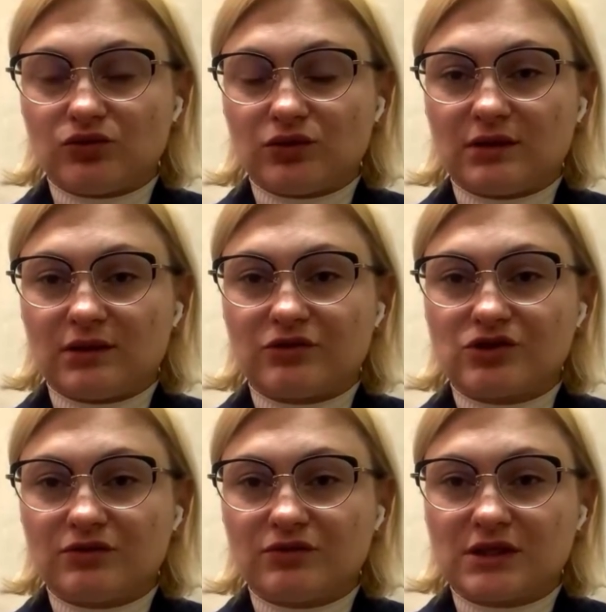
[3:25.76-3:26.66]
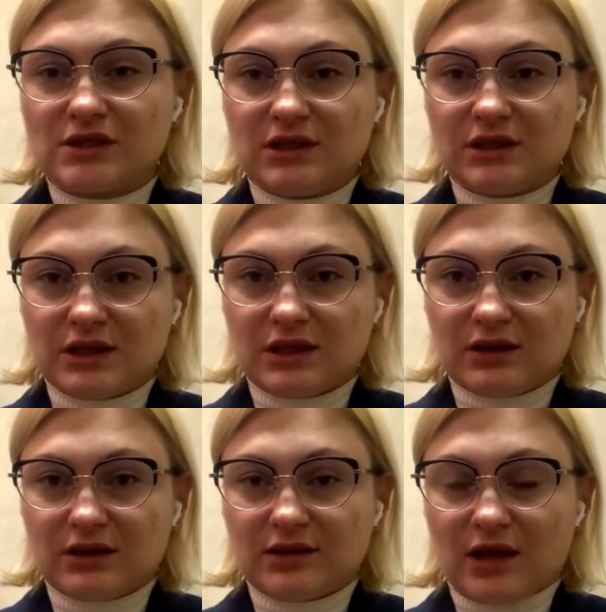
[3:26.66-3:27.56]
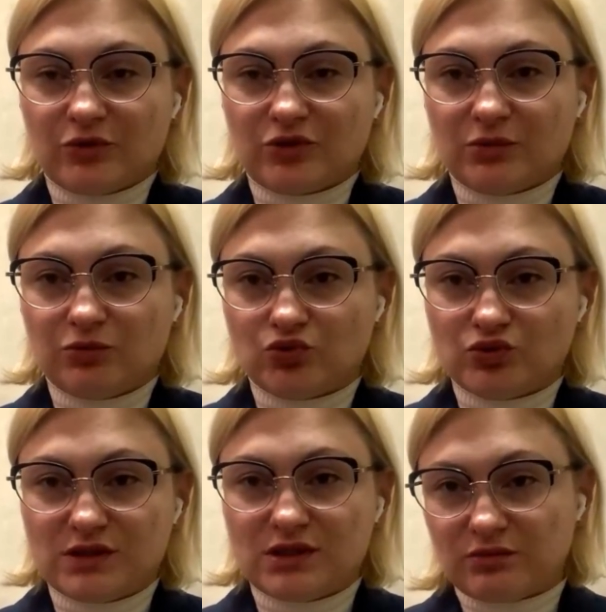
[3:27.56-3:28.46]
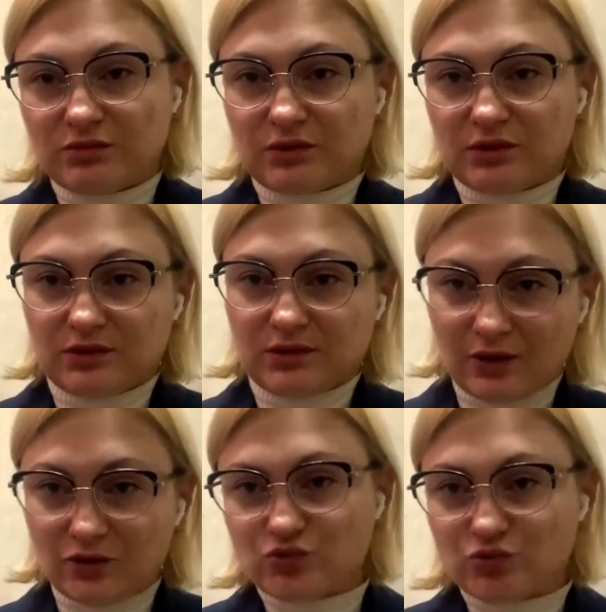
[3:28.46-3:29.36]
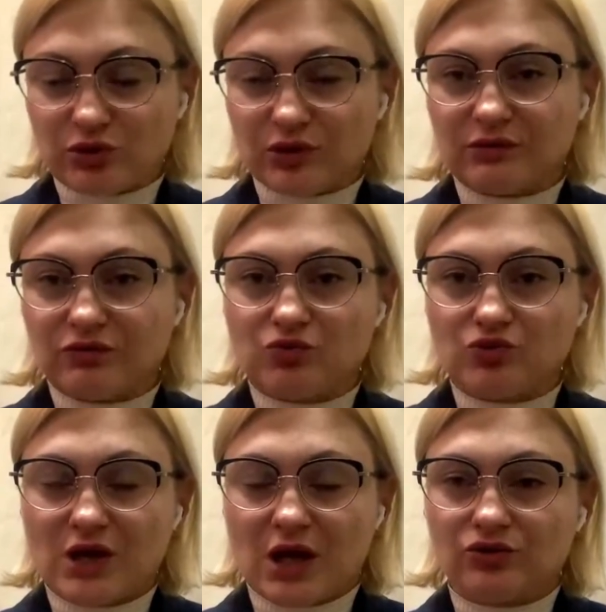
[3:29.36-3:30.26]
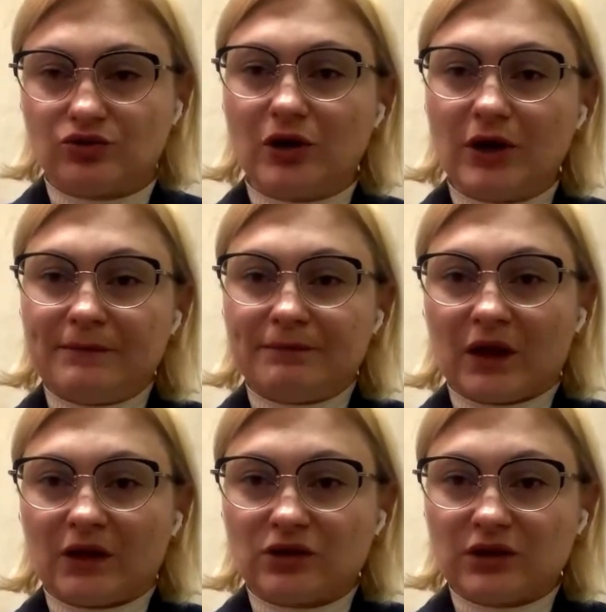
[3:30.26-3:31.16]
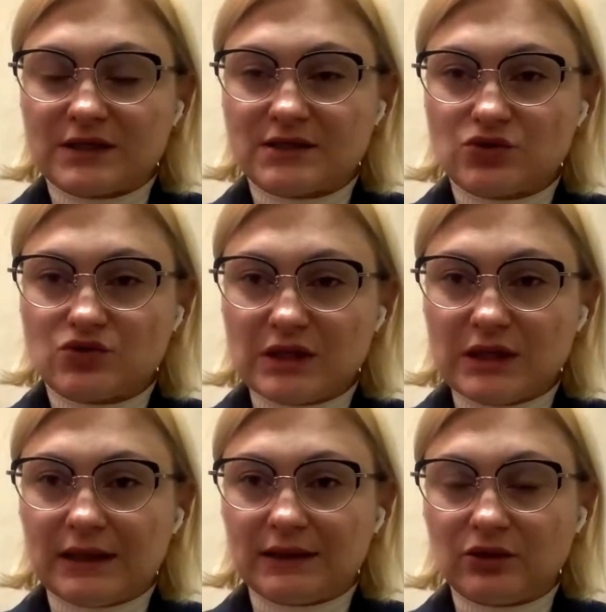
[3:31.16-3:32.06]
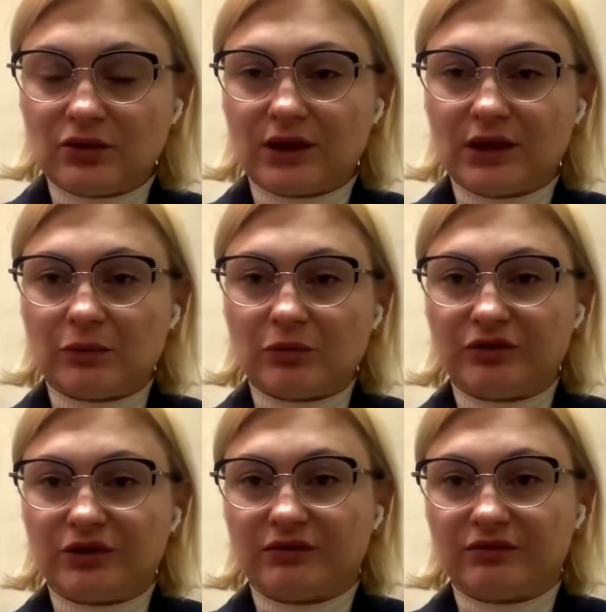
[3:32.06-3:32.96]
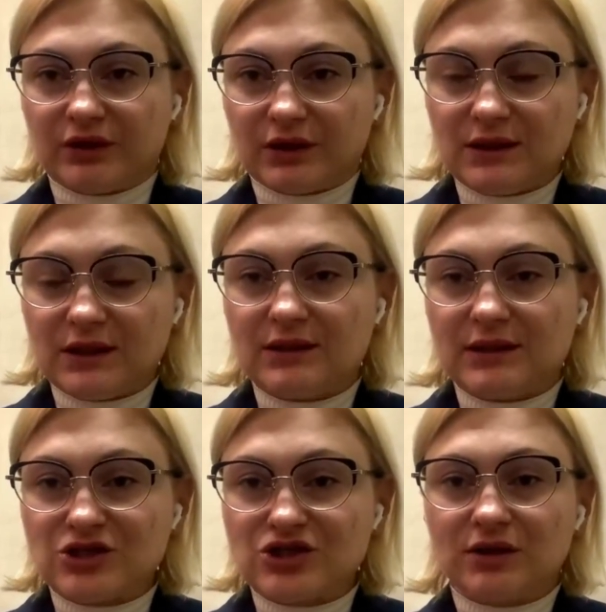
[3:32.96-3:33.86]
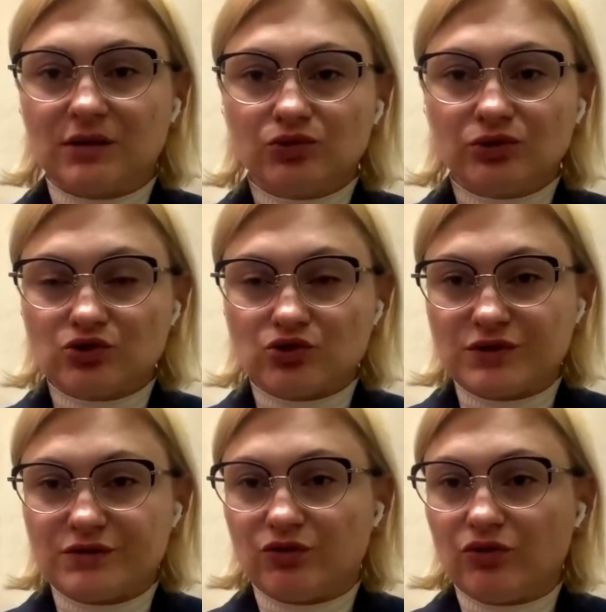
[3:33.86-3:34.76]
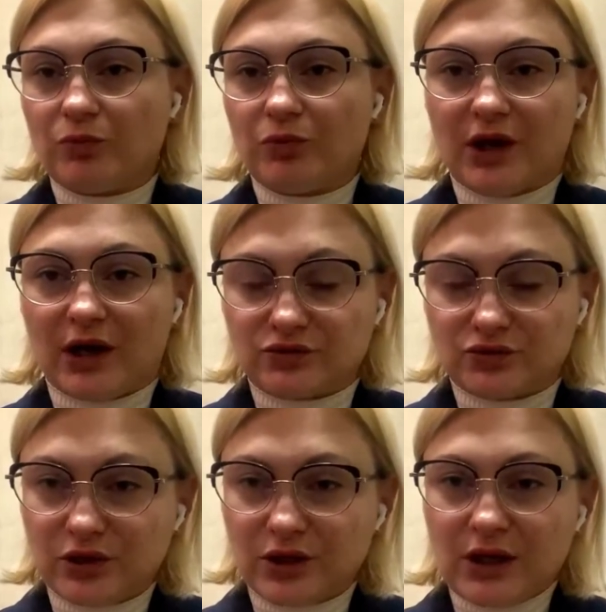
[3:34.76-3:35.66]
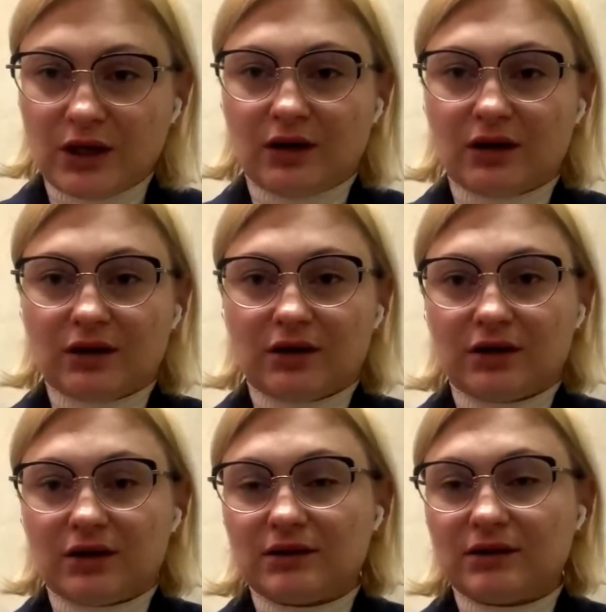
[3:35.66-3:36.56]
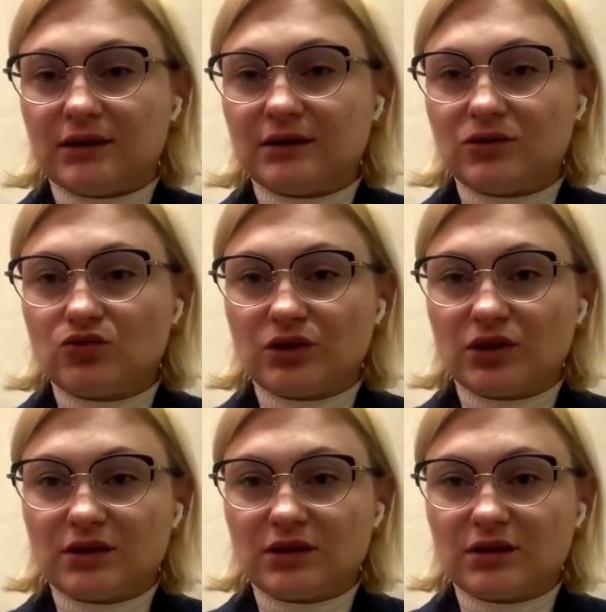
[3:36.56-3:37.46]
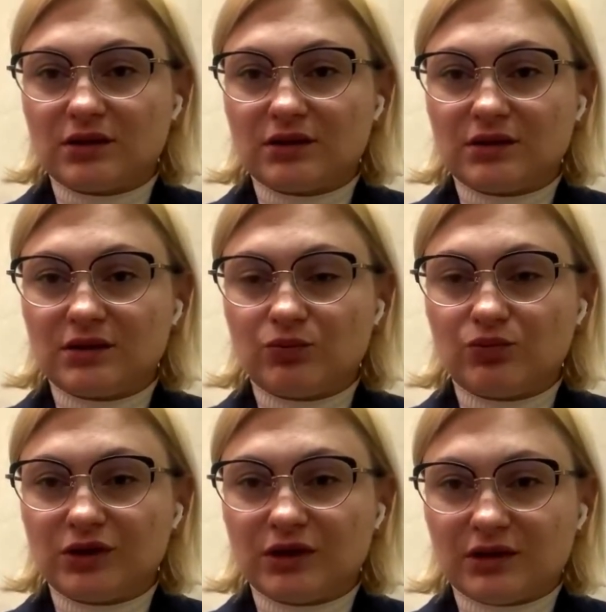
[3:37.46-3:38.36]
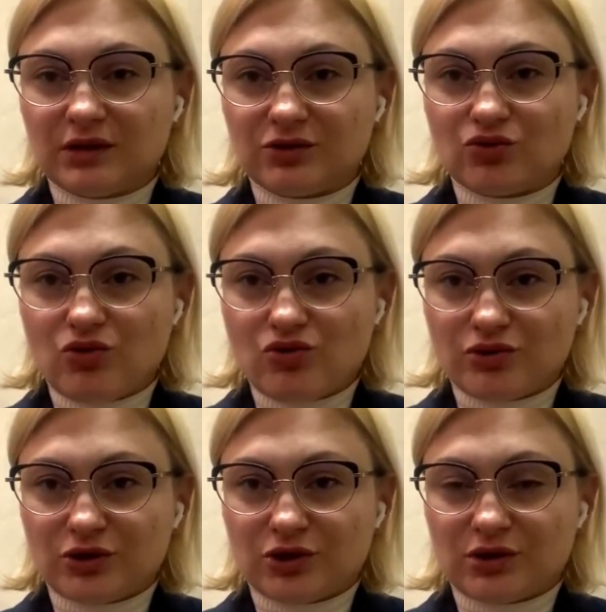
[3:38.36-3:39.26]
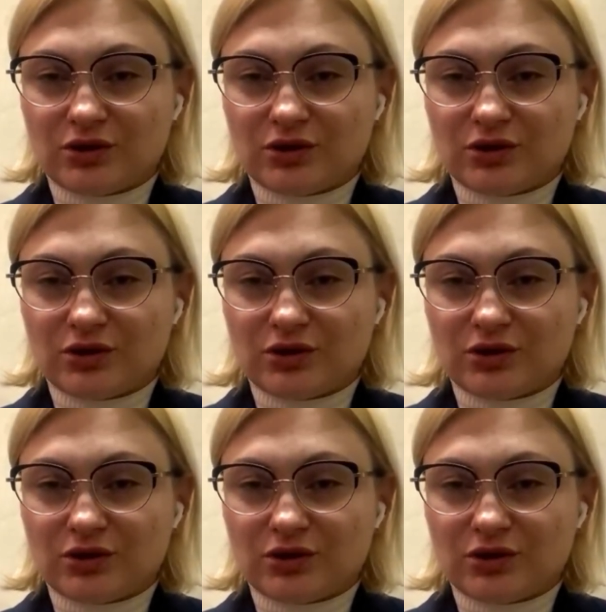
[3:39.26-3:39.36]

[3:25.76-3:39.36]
congresspersons from the House of Representatives, and they shared the following messages. Ukraine must win, otherwise there'll be no rule-based order globally.